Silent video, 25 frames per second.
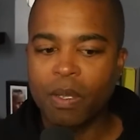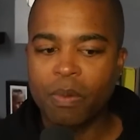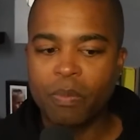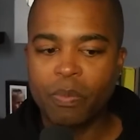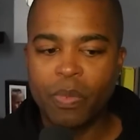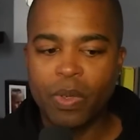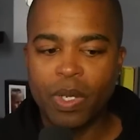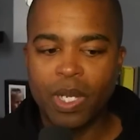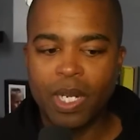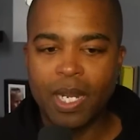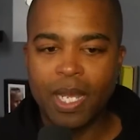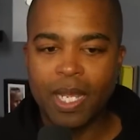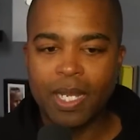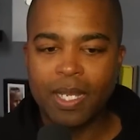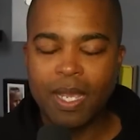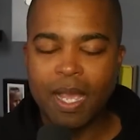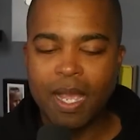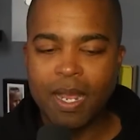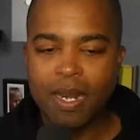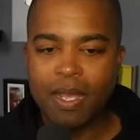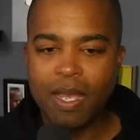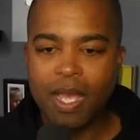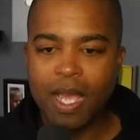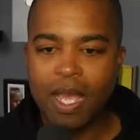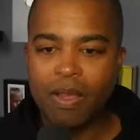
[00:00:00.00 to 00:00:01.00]
but I
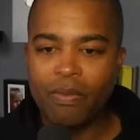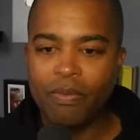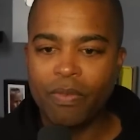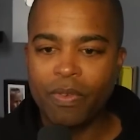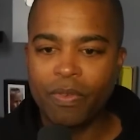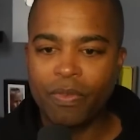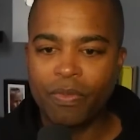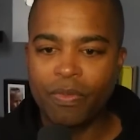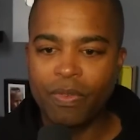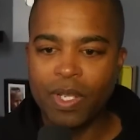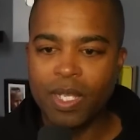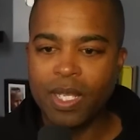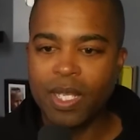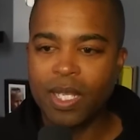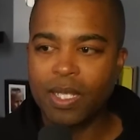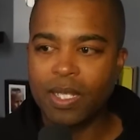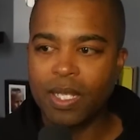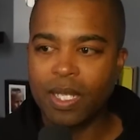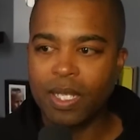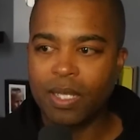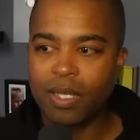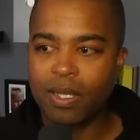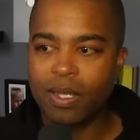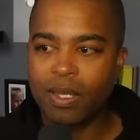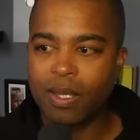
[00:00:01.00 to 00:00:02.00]
kind of have a feeling
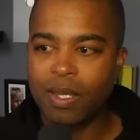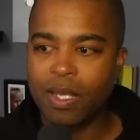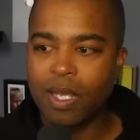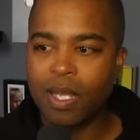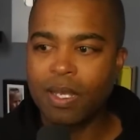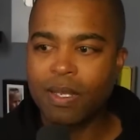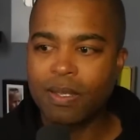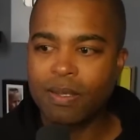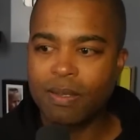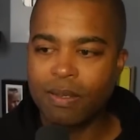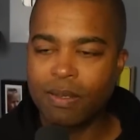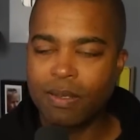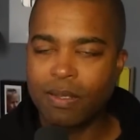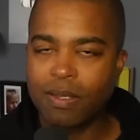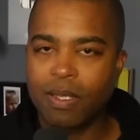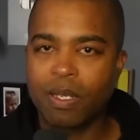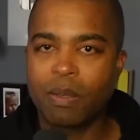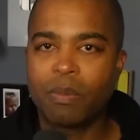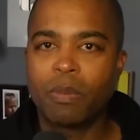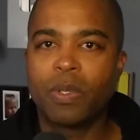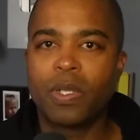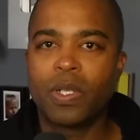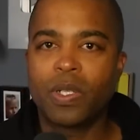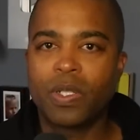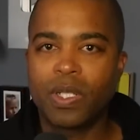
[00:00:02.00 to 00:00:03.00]
like things are
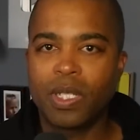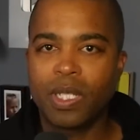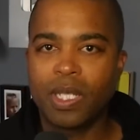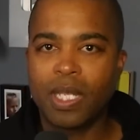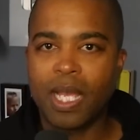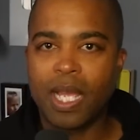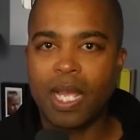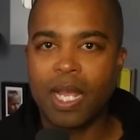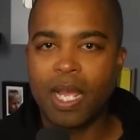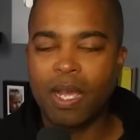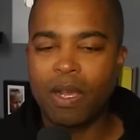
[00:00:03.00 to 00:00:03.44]
similar to that.